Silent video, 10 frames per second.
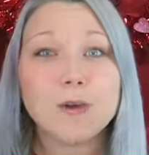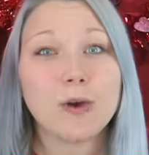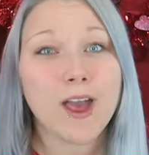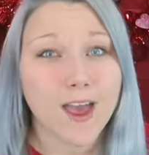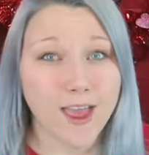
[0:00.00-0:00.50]

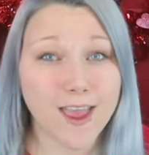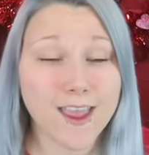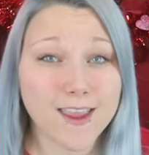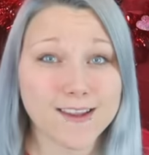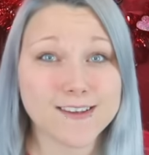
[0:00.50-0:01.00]
you.
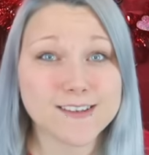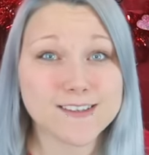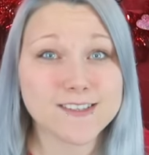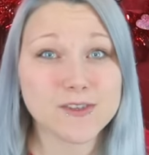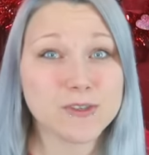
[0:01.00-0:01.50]

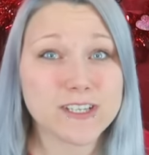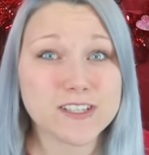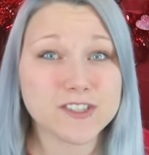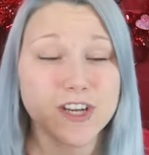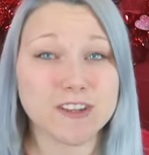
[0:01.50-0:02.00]
And you
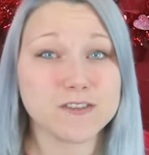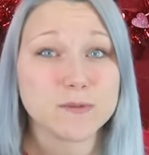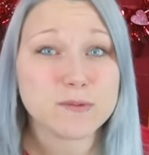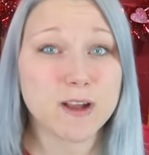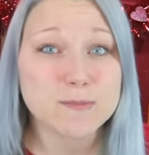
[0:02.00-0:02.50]
can check the
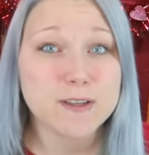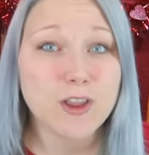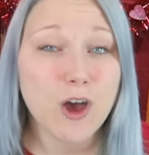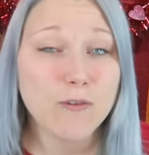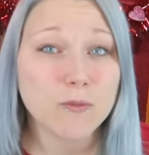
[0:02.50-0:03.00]
description box
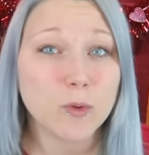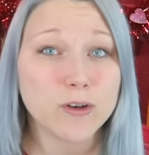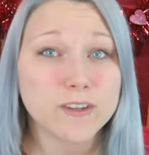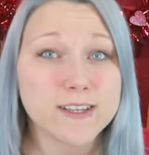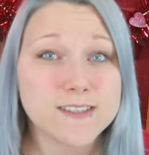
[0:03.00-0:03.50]
below for
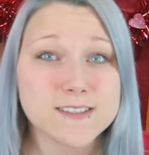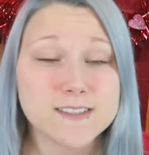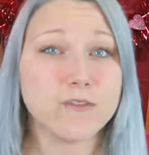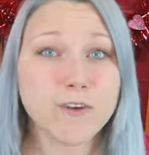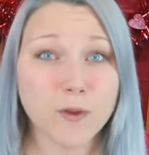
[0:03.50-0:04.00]
important links.
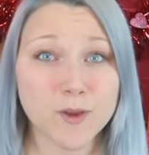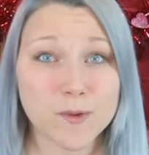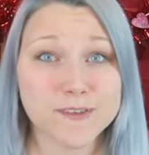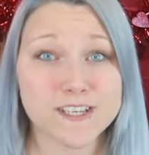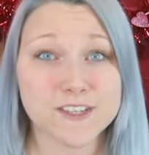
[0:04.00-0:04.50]
You can follow me on
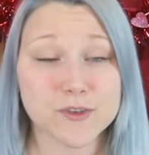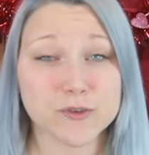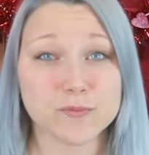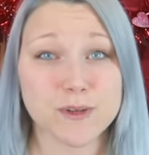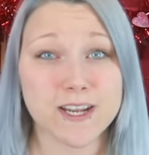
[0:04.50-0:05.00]
almost any
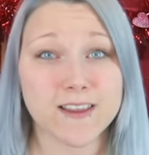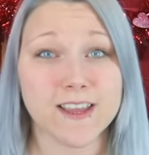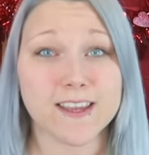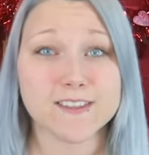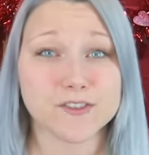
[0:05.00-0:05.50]
social media
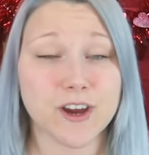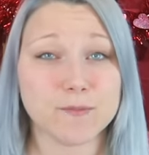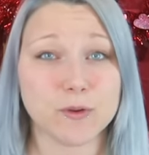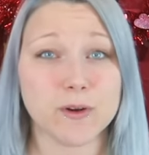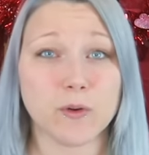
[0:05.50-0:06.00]
like
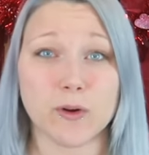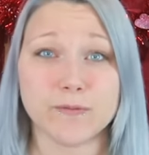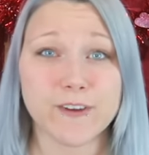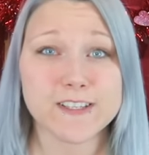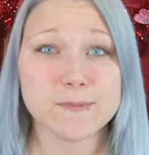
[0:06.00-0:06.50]
Instagram, Twitter,
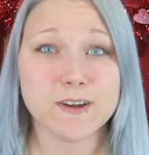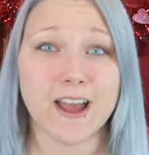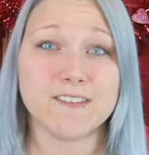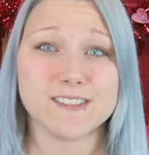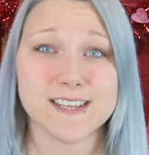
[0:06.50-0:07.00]
or Facebook.
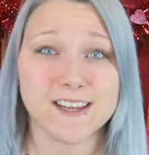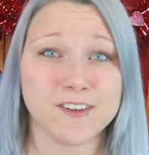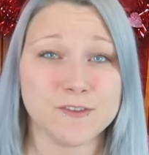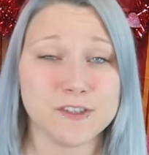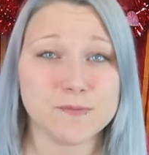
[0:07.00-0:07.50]
I have a second
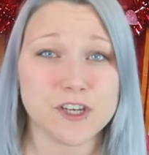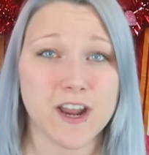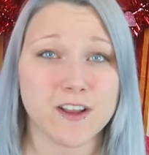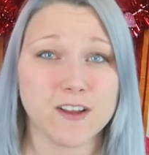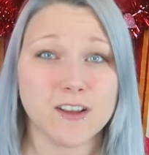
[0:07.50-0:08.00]
YouTube
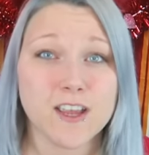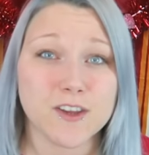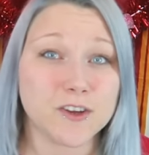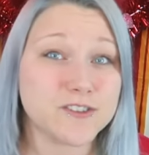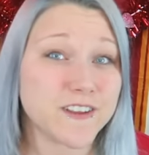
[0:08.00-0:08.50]
channel.
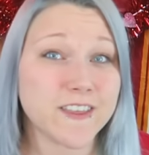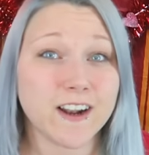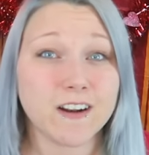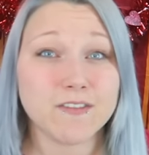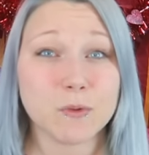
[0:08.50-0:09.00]
You can check that
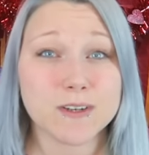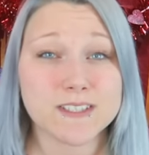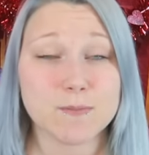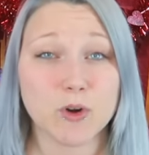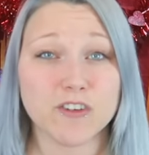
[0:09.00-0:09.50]
out if you want
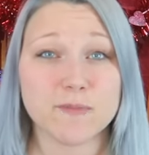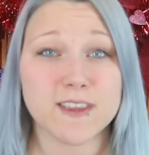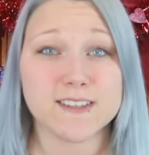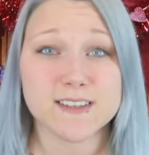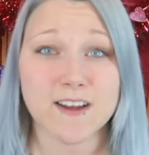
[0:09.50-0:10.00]
to see more of me
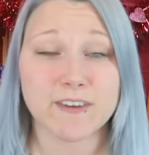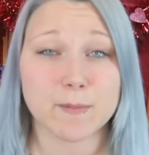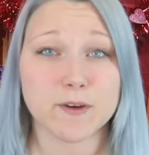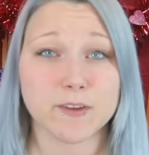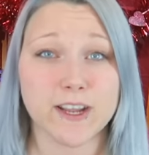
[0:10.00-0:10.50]
that's not
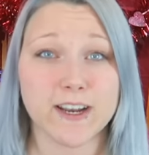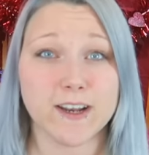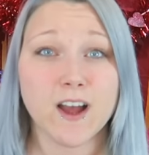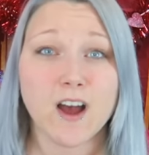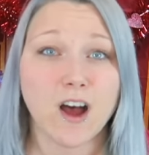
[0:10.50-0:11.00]
vaping
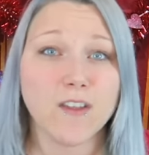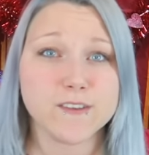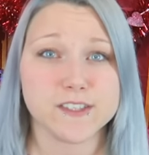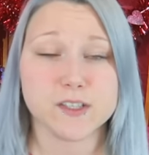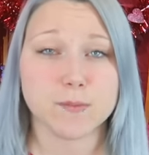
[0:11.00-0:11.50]
related. All
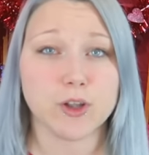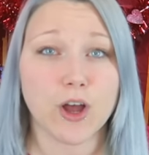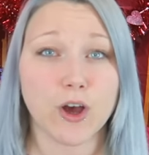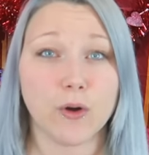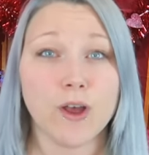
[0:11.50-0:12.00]
those links are
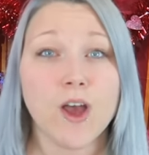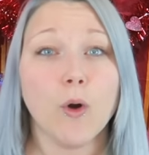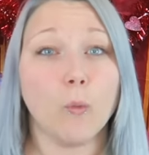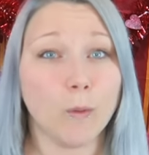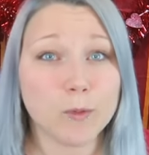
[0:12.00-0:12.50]
below.
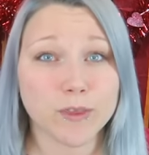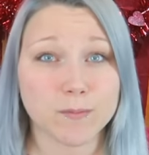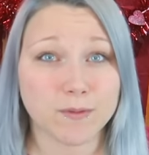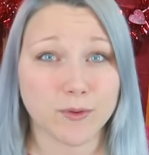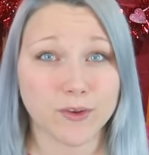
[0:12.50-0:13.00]
One more
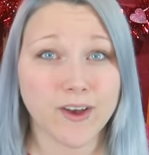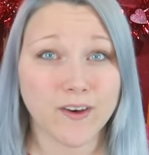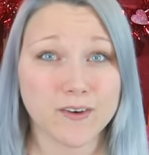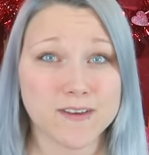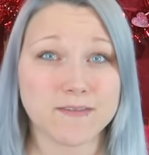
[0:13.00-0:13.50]
thing before you
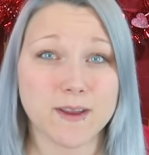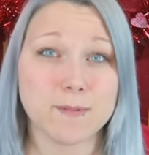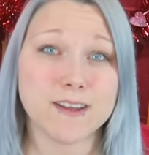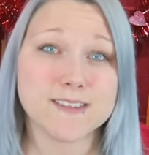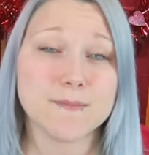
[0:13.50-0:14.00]
go, if
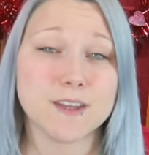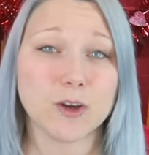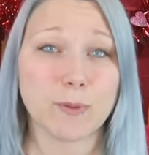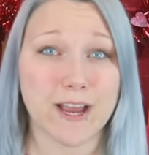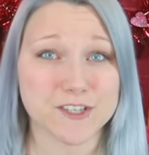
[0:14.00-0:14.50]
vaping is something
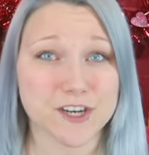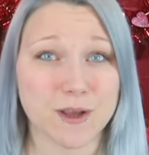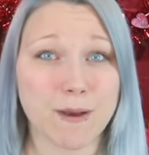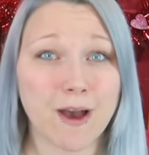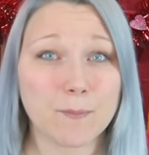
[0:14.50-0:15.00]
you're
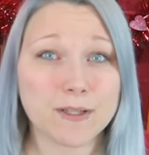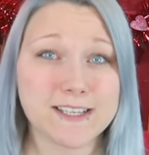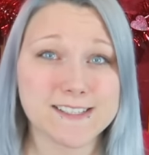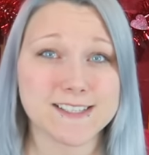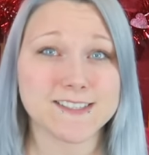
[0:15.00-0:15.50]
passionate about,
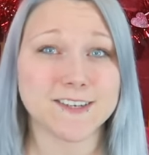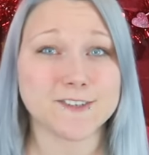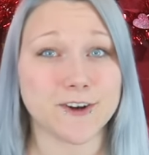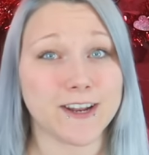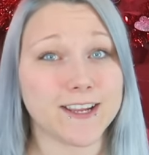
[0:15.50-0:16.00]
please consider
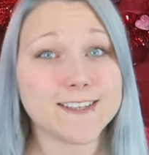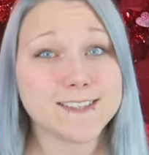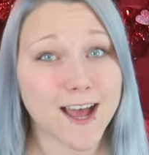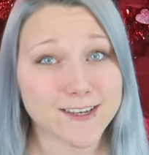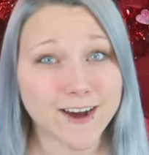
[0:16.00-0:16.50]
joining
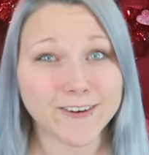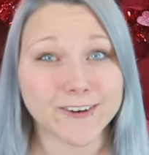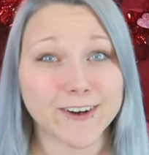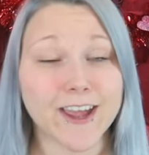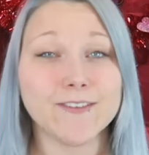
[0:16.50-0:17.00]

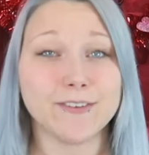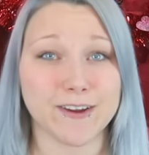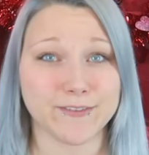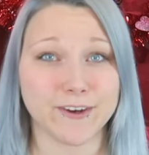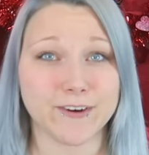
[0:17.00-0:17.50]
CASAA.org and
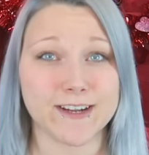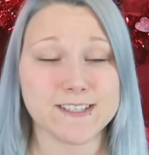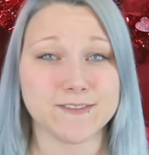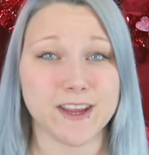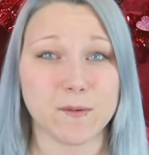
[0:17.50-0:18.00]
fight for your right
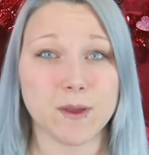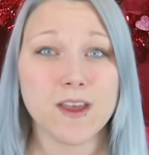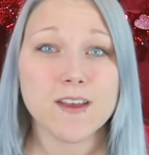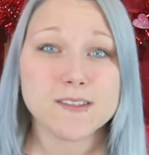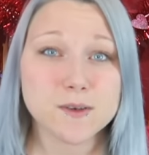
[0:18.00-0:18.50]
to vape.
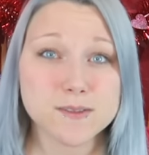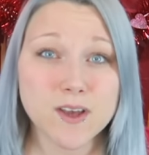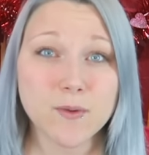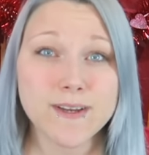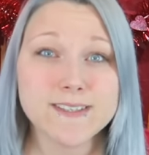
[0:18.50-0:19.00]
So as
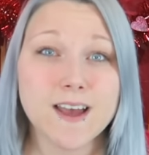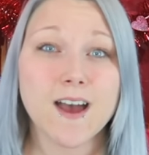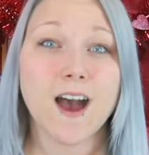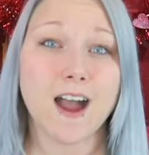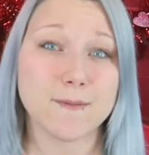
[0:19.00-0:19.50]
always,
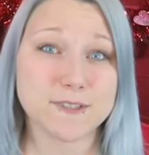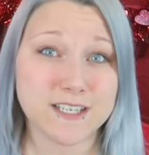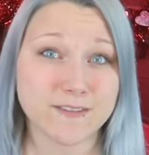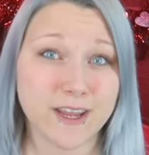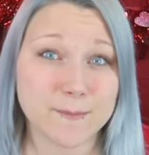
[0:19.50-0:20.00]
I'm
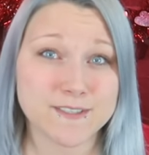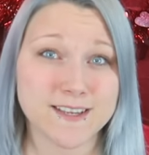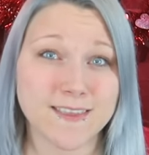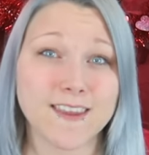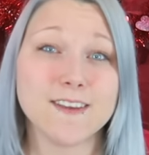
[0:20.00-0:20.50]
Tia Vapes,
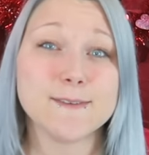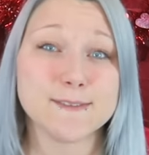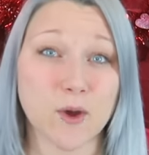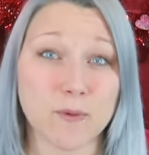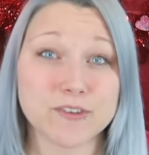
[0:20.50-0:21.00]
and thank you
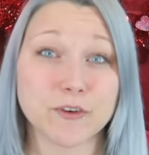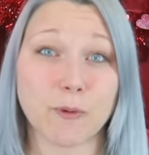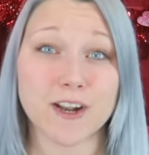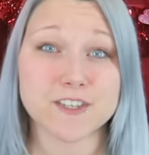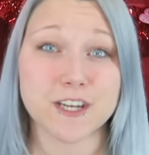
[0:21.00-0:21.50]
so much for
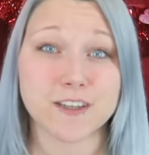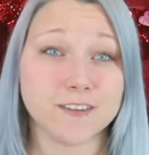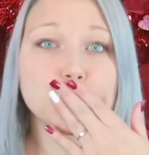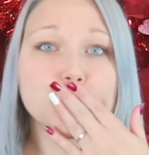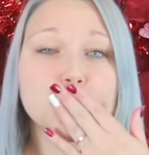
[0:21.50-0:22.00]
watching.